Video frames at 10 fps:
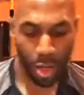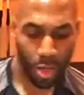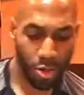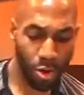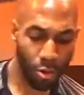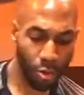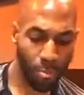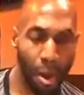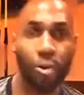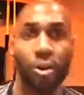
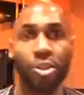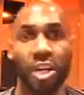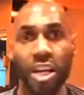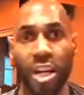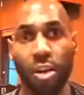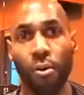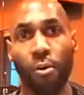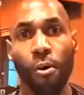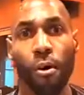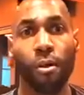neuromotor training
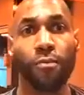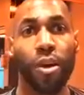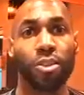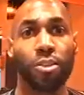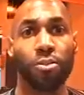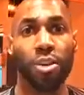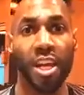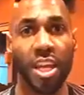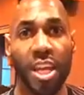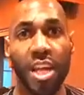or functional
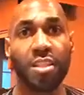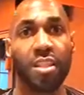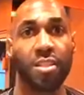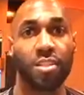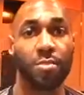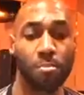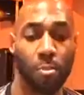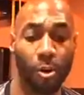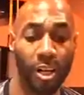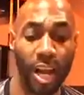training as it's
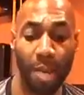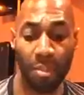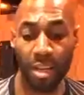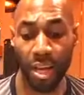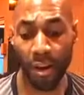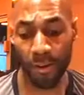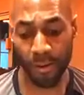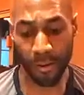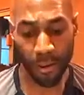more commonly heard.